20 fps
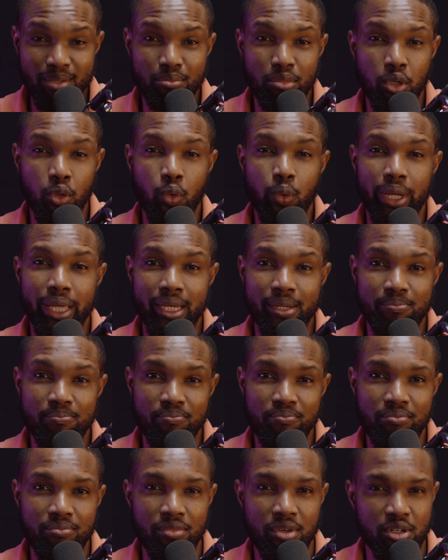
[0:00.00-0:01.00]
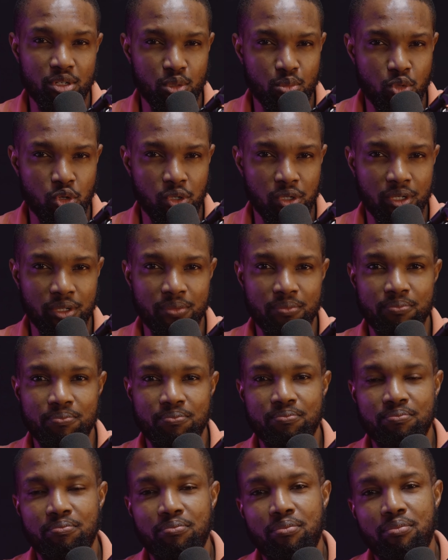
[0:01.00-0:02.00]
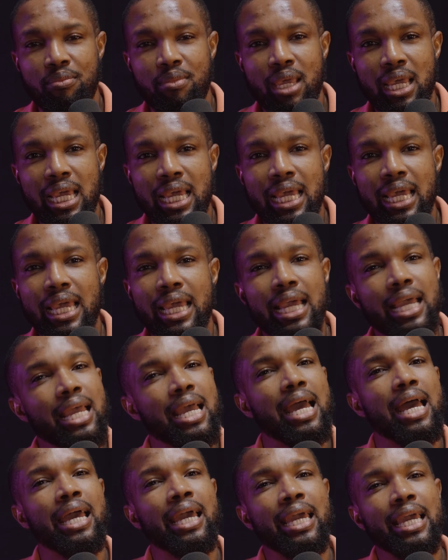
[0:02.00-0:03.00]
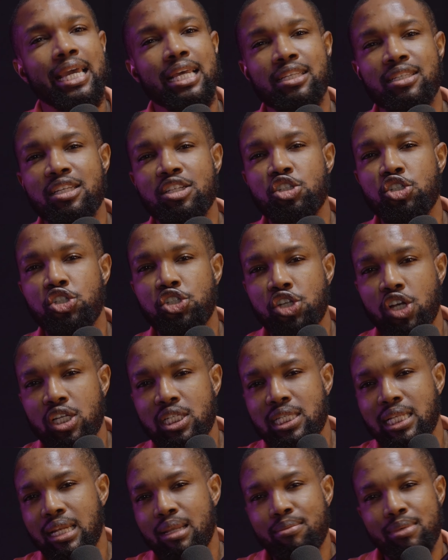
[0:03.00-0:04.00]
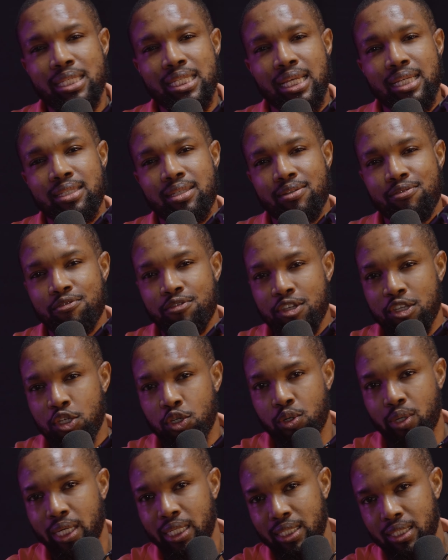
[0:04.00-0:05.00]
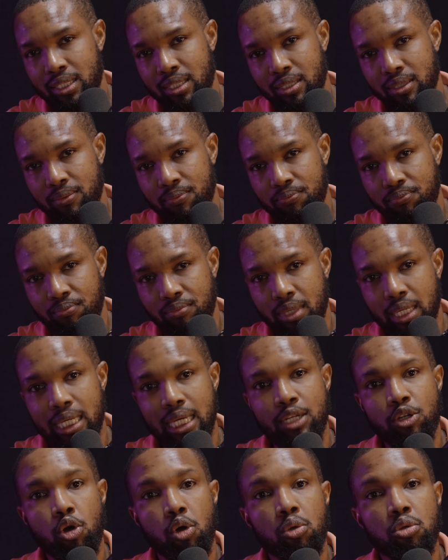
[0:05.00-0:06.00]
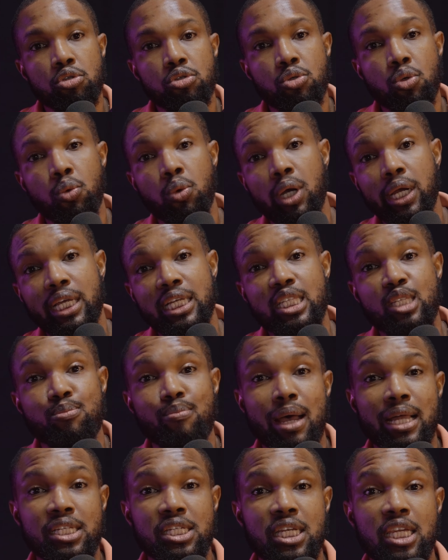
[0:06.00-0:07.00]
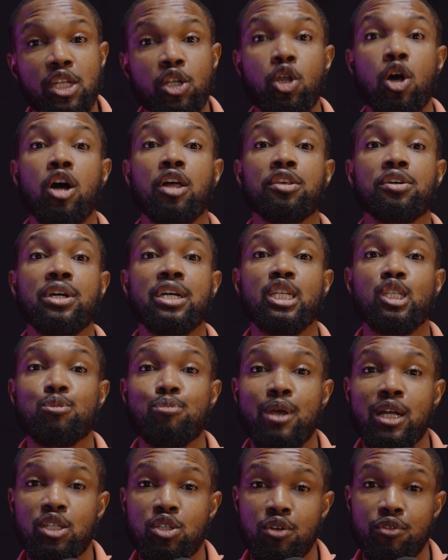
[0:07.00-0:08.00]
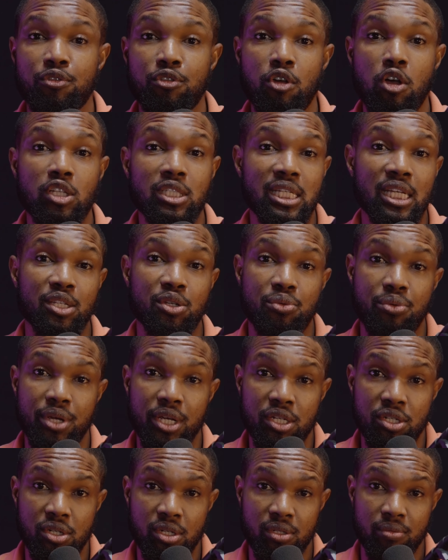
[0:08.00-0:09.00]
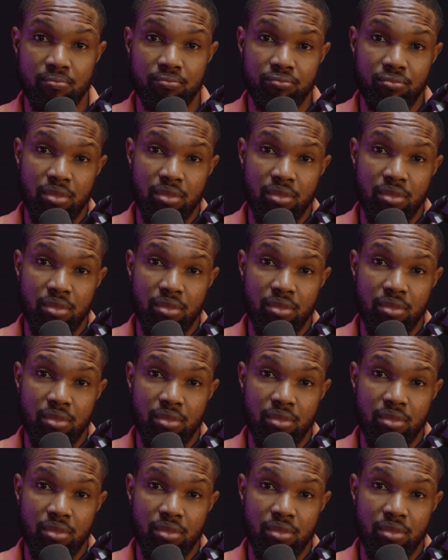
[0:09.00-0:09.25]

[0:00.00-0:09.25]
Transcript: But wait, there's more. AI isn't just limited to video editing. It can also work its magic in other aspects of content creation.